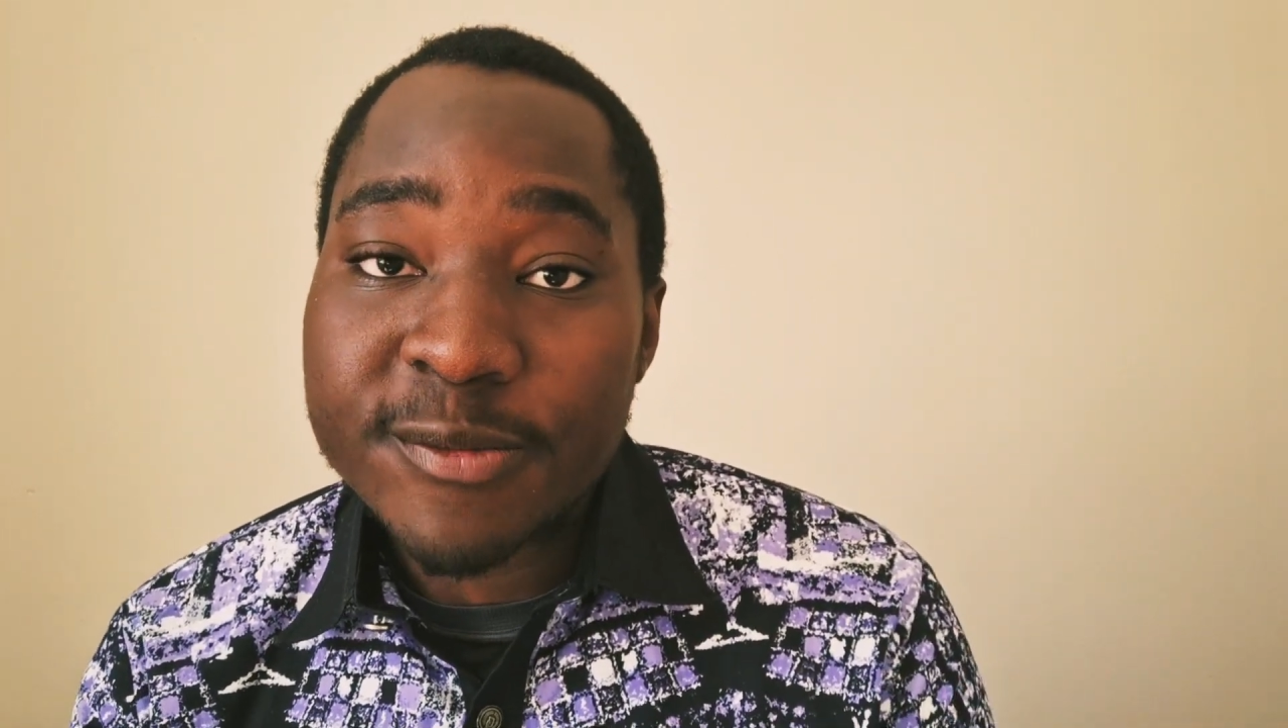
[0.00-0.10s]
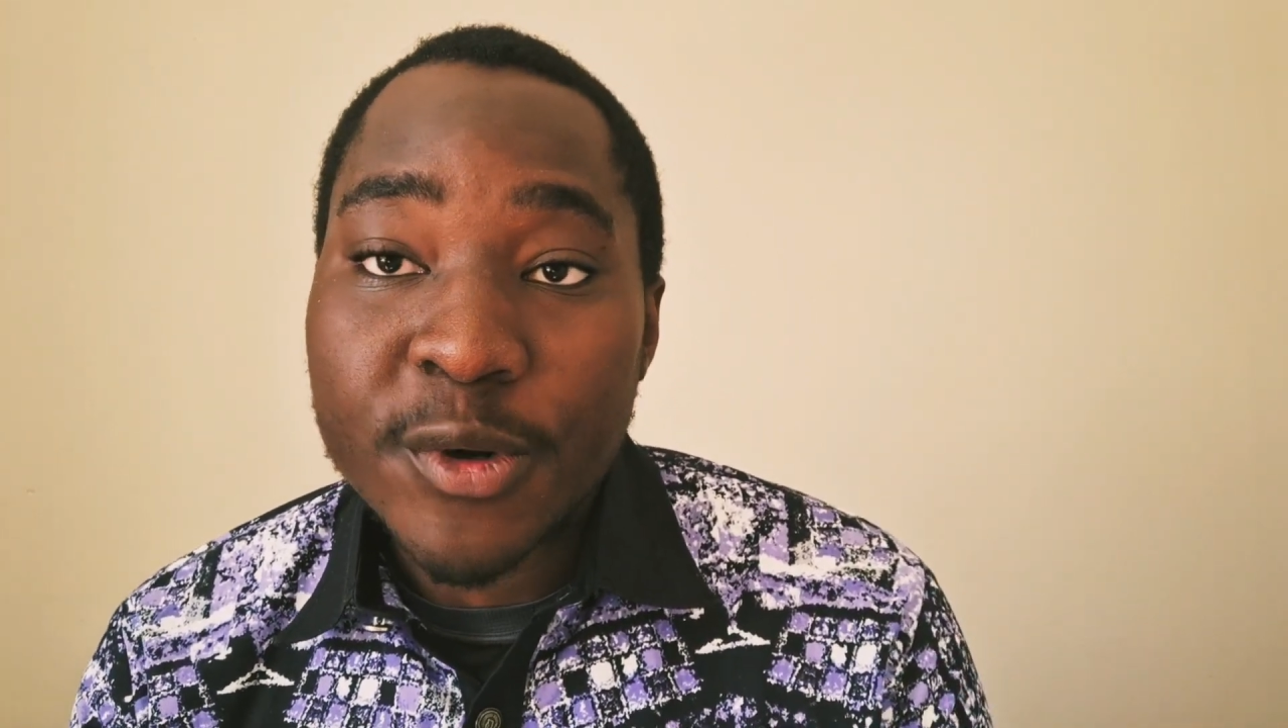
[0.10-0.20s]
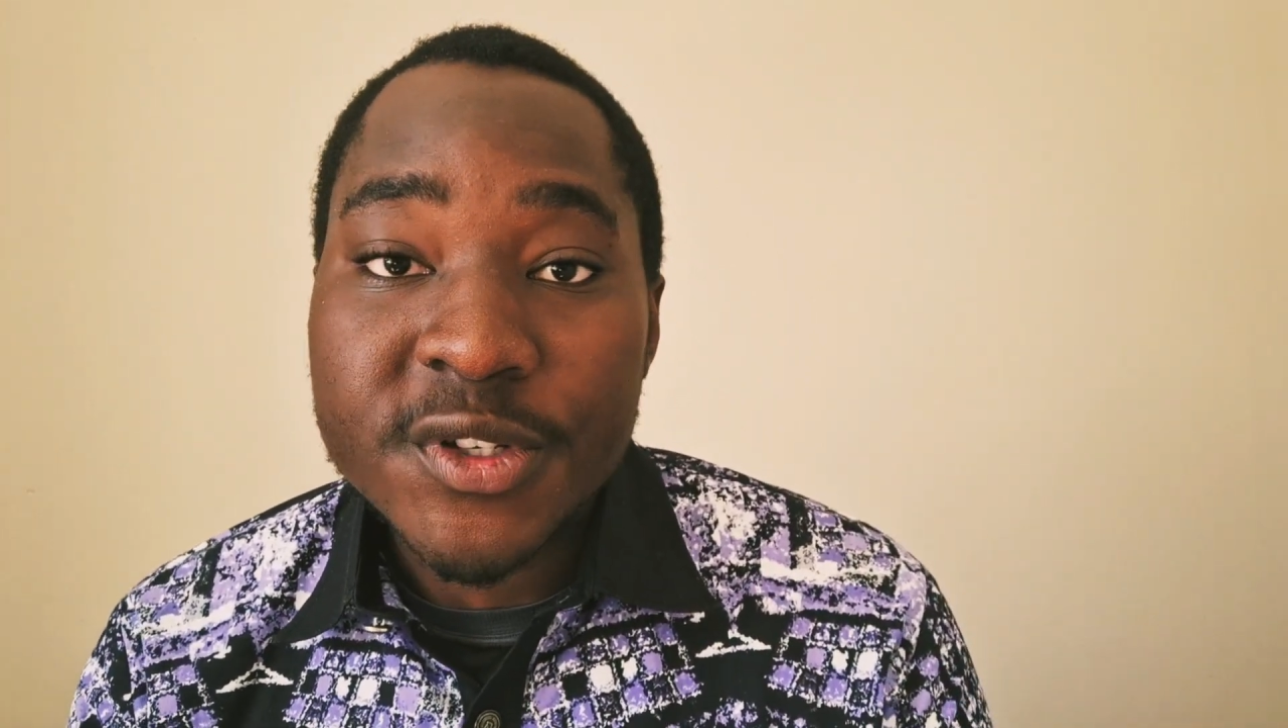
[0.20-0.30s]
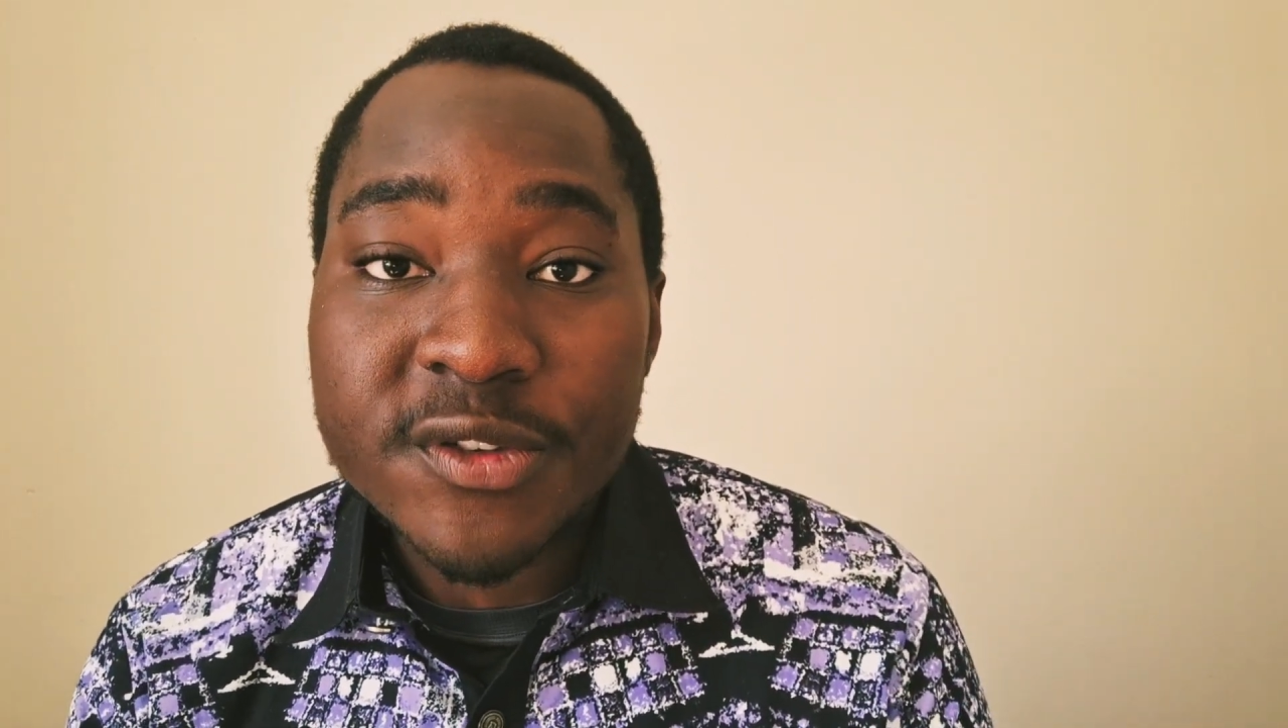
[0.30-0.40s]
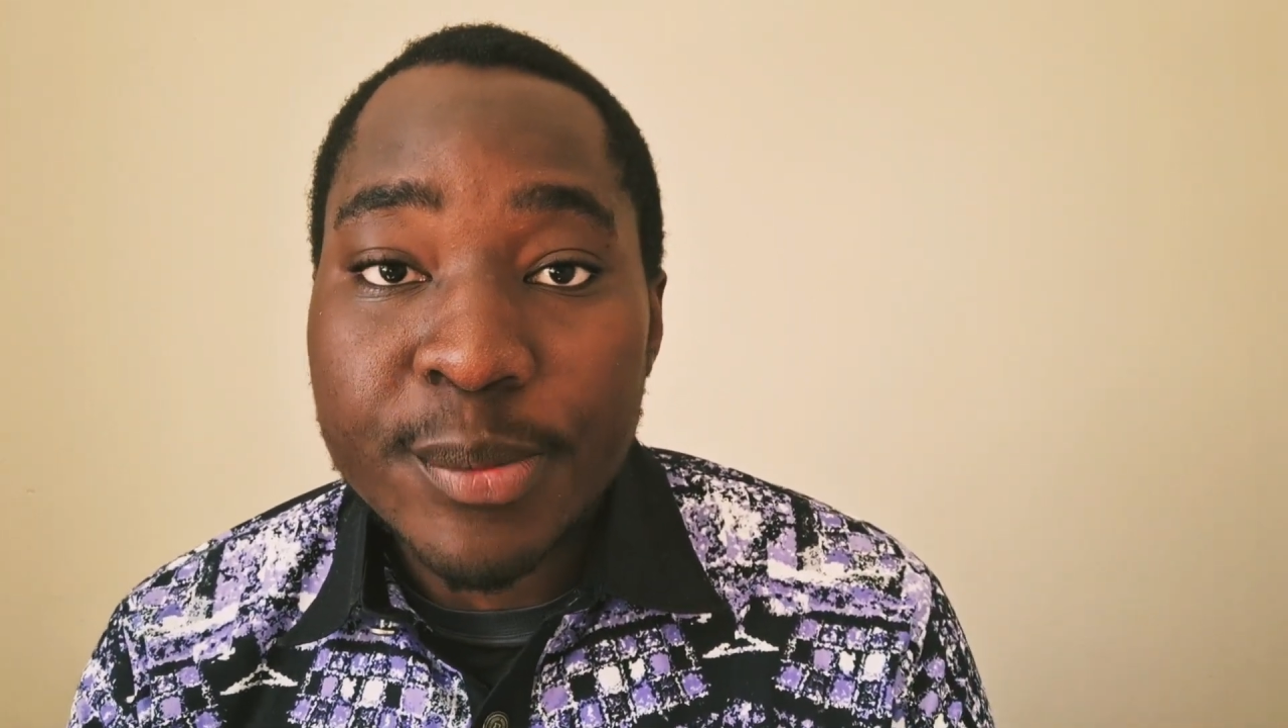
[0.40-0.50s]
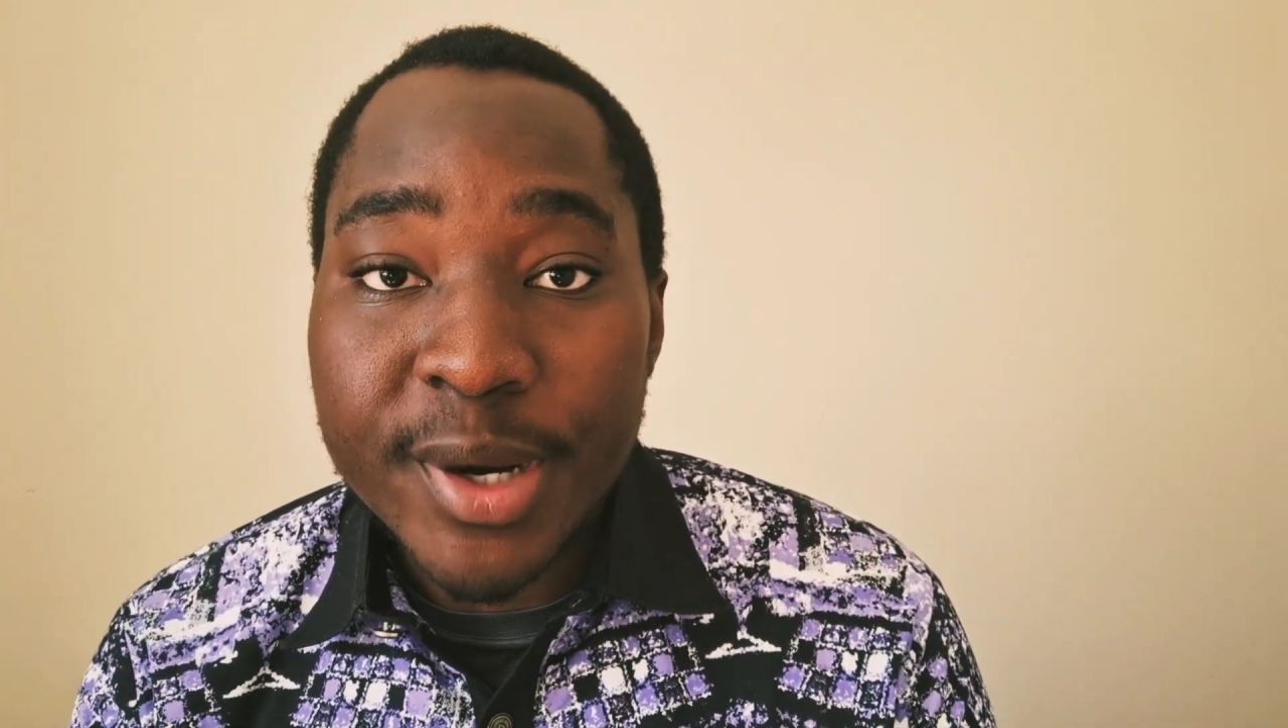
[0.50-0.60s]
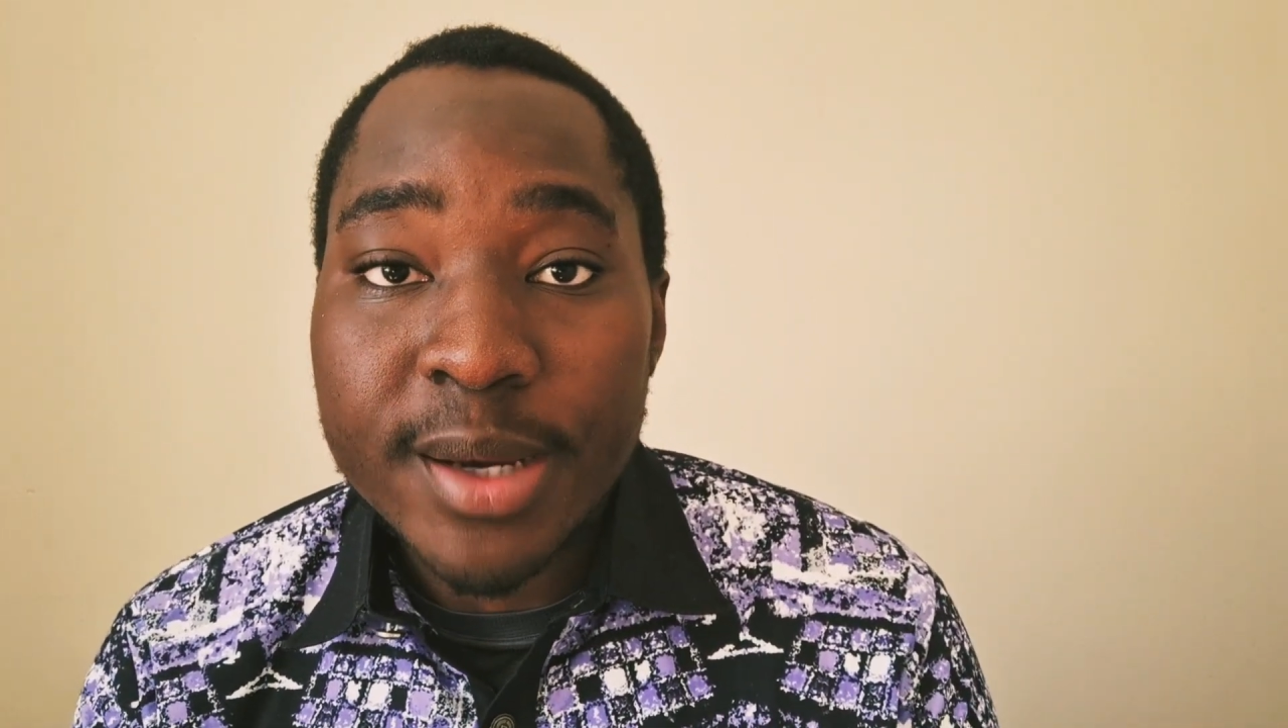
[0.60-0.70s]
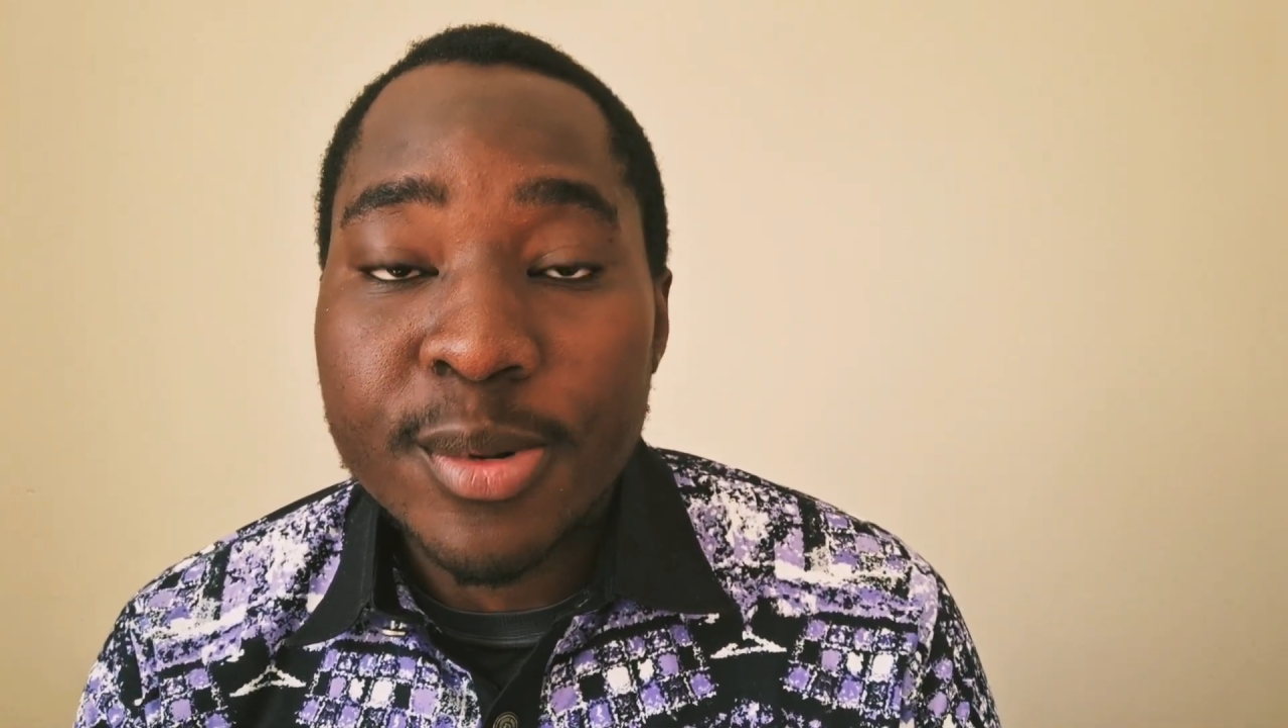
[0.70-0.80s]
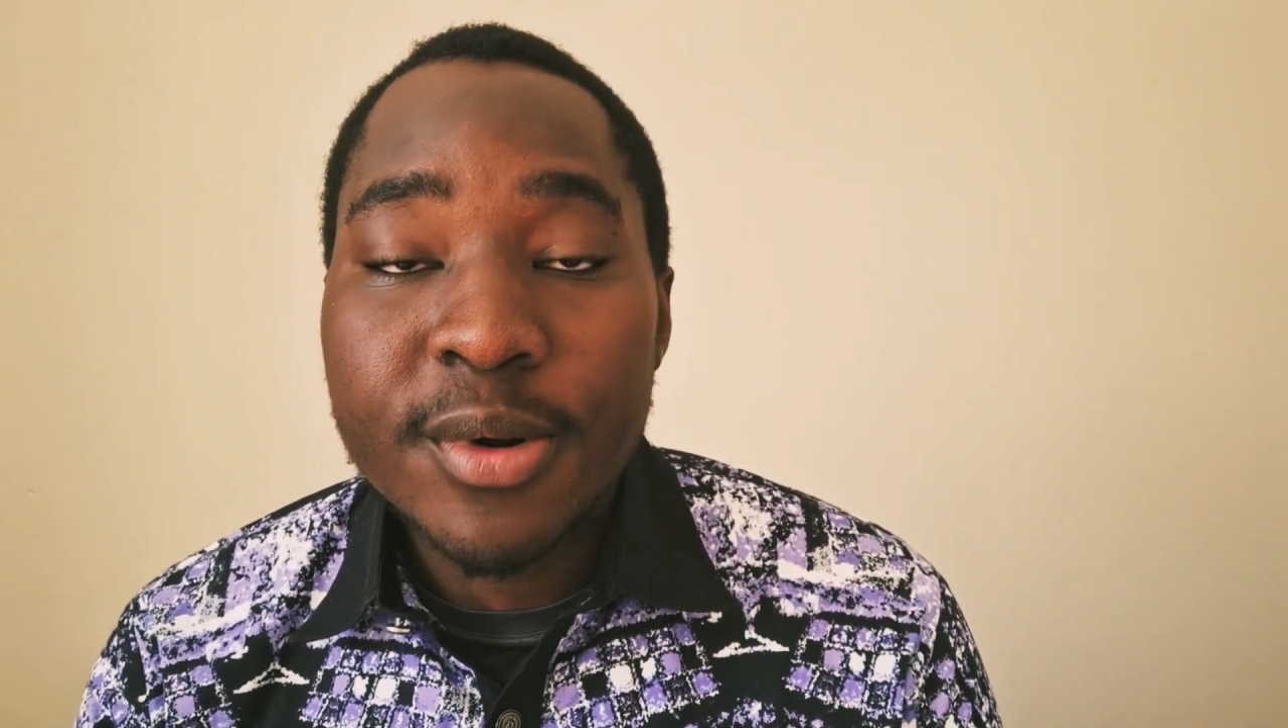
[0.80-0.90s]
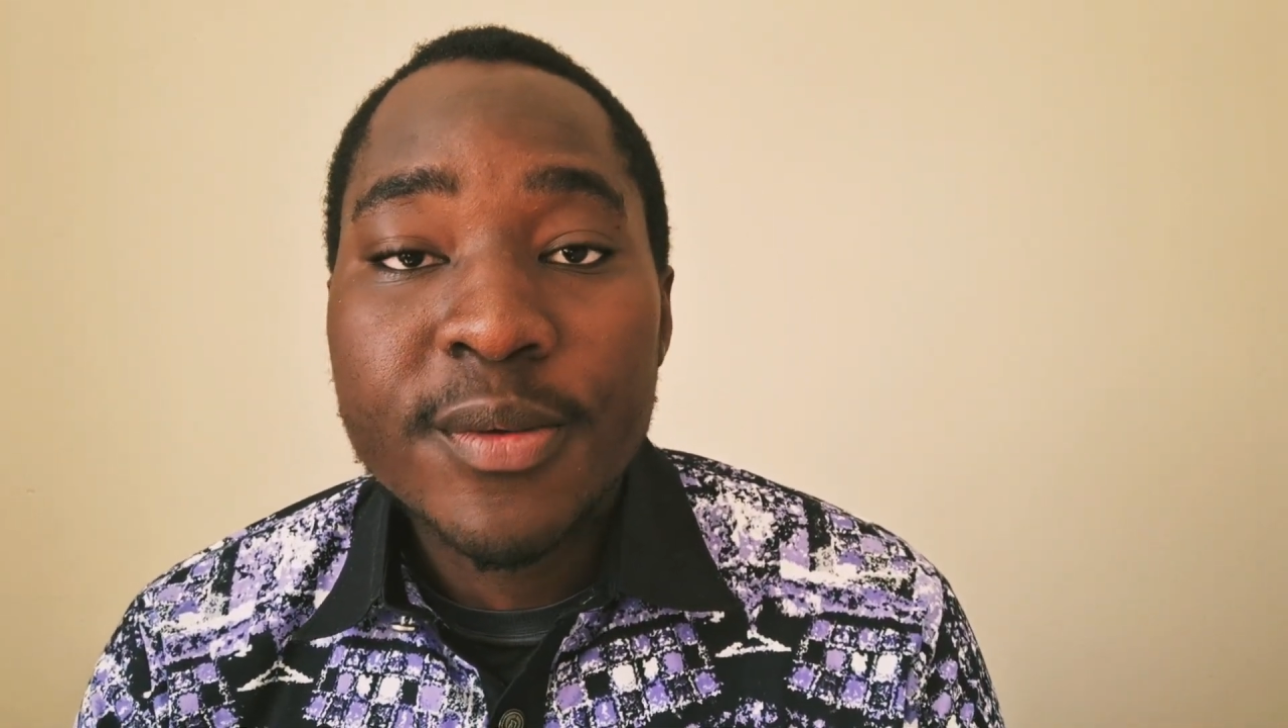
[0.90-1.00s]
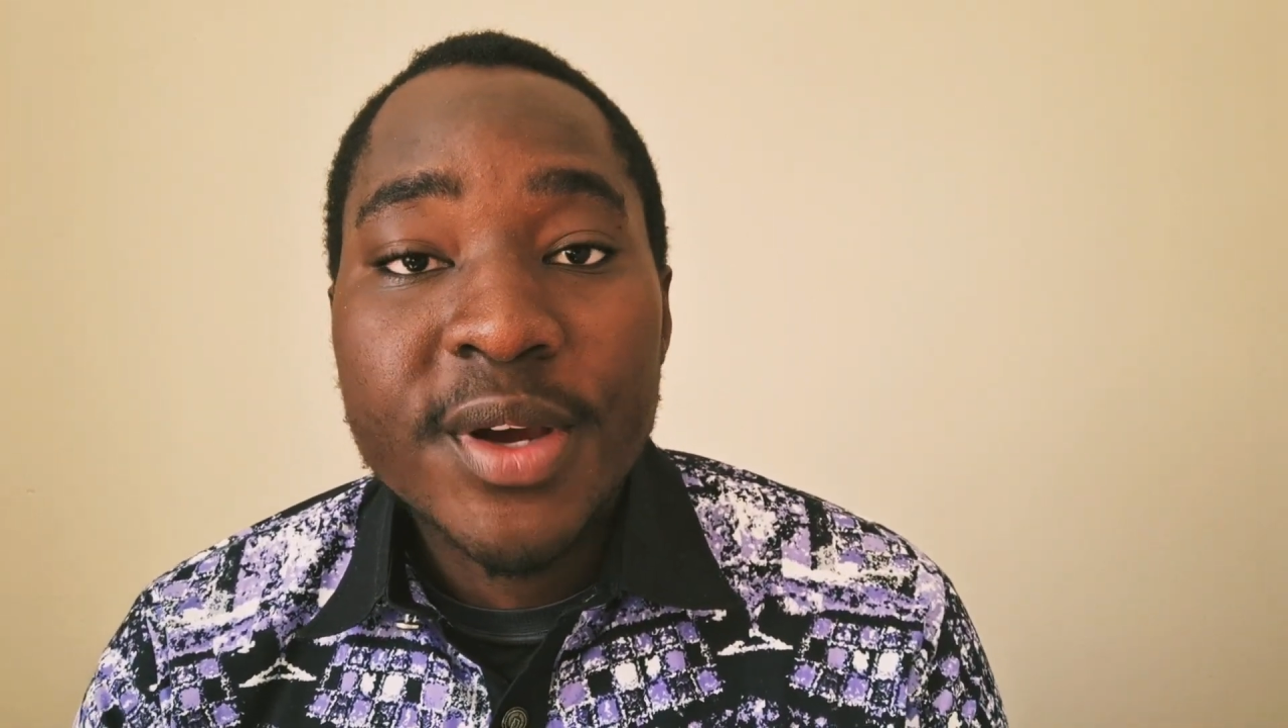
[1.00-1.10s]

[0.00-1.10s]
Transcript: books of the Bible.